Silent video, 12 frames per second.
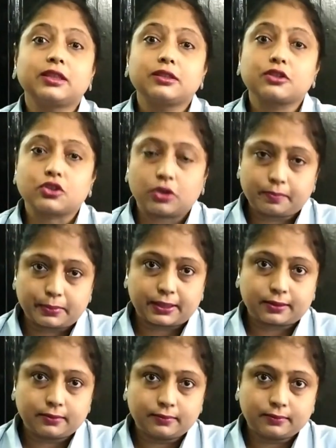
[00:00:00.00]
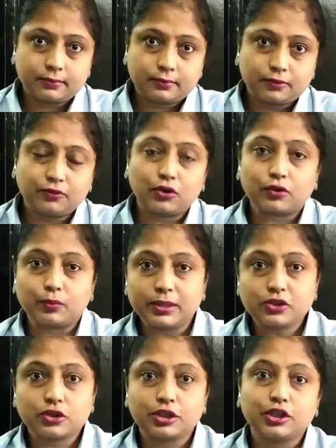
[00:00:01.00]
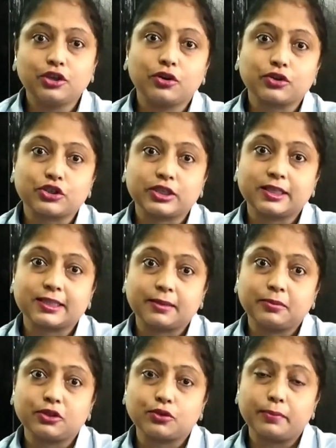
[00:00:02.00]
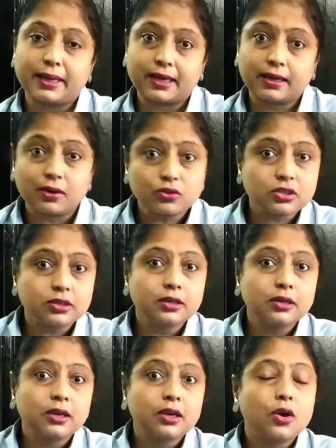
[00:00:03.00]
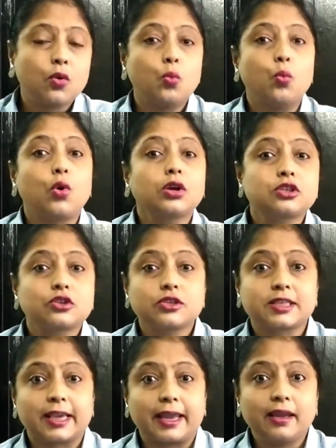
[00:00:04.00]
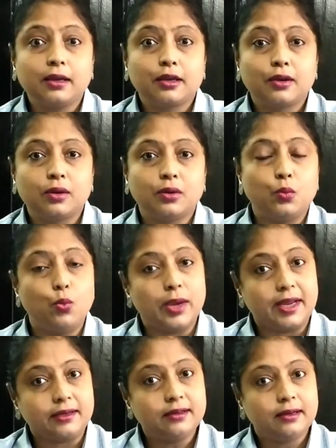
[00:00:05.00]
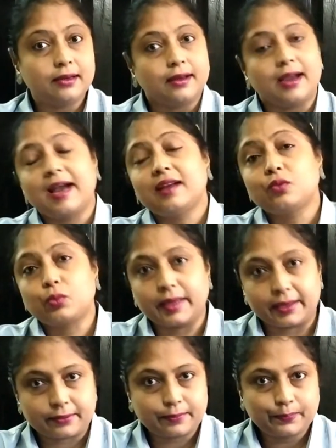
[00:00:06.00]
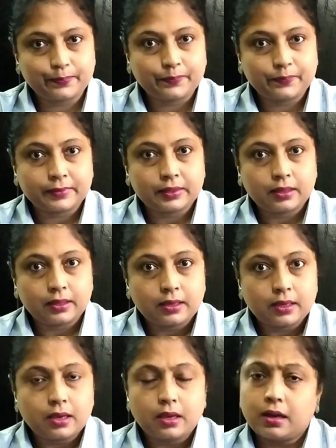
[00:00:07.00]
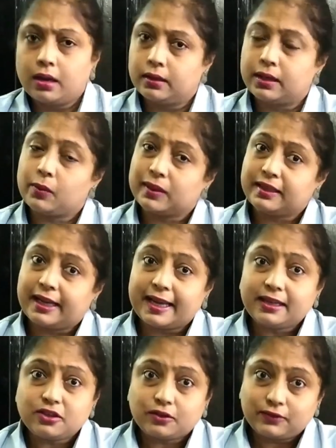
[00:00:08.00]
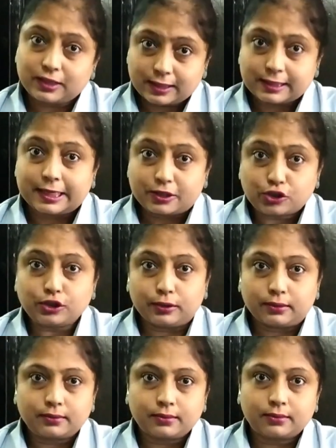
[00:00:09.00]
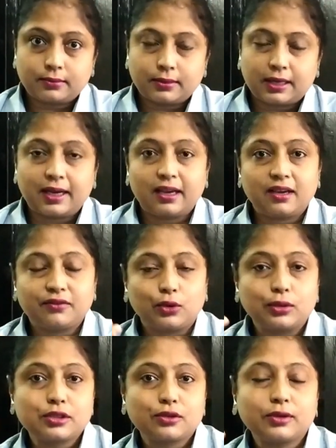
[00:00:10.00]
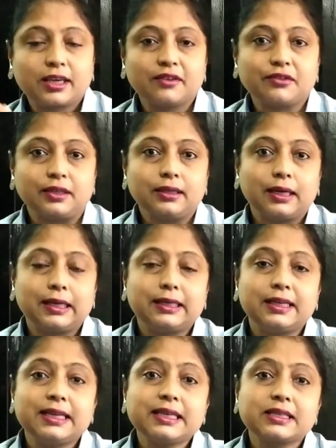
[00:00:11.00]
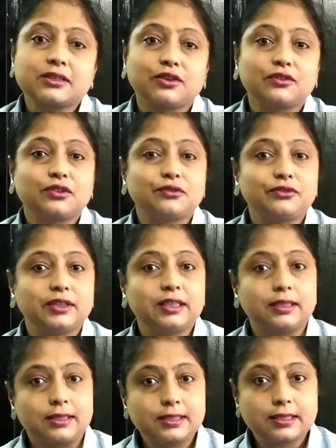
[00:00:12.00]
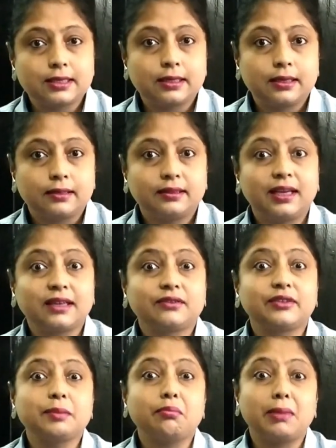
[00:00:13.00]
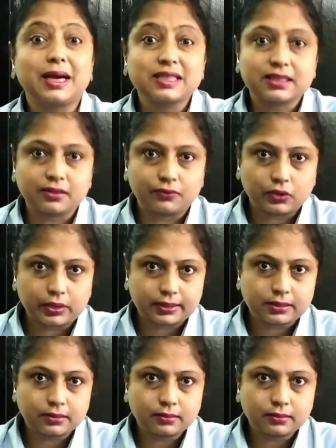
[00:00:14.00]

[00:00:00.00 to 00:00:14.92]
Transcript: the topic, for which he or she is able to make out what to say, when and where. Now at the end of this session, I have also given a list of the fillers that we must avoid.